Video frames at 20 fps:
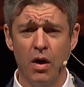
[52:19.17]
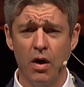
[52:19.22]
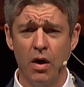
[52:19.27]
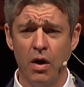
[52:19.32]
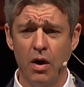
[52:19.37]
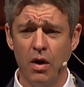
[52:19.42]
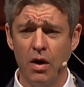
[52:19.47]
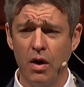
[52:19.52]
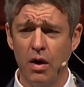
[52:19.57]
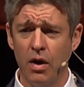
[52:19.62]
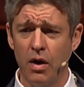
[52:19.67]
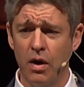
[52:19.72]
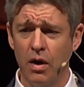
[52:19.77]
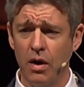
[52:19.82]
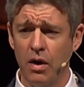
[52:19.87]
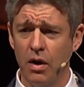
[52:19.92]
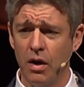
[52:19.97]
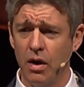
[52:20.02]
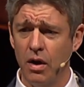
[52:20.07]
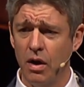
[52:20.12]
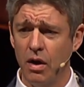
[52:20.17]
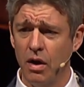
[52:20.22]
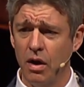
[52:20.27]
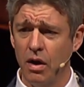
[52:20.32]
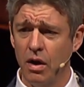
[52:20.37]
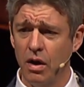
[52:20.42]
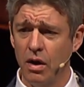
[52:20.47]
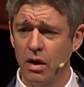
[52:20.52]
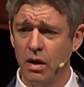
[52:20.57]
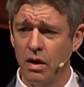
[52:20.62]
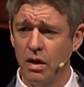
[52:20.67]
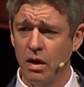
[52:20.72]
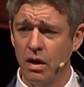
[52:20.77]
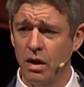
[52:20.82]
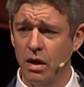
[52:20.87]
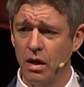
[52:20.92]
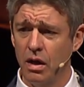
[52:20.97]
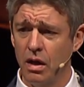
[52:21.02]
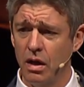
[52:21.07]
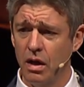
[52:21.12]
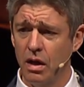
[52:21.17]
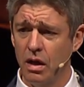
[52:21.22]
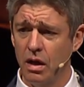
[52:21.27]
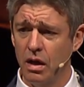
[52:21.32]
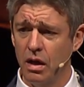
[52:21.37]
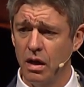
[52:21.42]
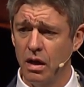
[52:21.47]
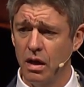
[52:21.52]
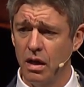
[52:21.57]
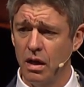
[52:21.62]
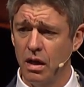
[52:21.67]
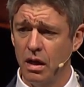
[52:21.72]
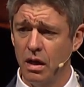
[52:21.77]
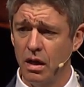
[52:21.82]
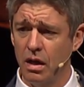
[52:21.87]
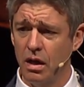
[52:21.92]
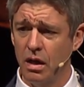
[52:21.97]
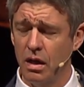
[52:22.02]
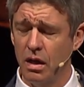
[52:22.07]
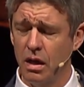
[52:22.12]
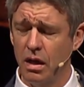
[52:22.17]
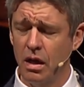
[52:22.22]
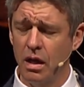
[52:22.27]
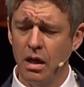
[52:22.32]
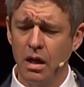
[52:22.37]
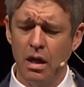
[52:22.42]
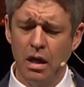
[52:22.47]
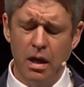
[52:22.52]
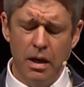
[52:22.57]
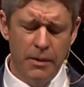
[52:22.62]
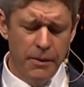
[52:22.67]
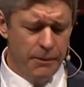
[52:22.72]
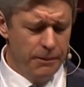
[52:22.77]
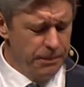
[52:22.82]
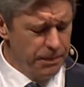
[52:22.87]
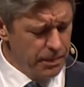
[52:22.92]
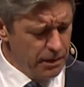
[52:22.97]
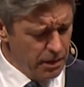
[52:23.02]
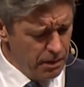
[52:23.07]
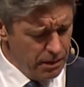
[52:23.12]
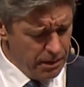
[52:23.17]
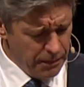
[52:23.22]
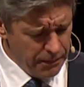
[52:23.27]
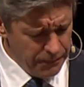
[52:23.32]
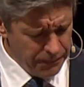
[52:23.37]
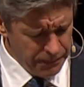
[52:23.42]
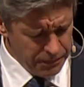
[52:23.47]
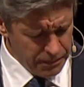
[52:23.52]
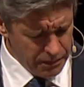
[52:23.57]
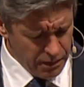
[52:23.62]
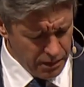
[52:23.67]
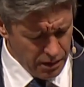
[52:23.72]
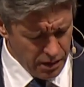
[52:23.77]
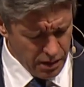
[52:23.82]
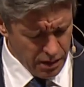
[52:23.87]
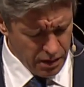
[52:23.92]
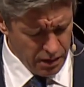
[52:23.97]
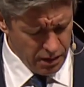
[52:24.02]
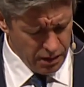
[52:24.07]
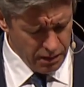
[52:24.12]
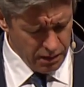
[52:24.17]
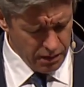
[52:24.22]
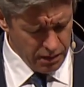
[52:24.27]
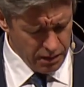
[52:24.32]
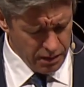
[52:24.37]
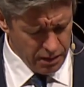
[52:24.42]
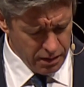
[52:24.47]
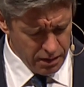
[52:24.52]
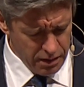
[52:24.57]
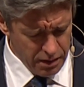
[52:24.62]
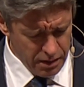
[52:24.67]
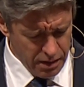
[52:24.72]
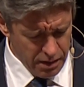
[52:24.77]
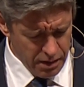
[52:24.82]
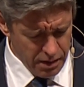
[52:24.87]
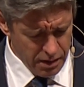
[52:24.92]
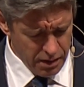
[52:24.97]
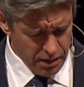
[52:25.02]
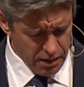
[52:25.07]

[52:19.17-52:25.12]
Nobody speaks.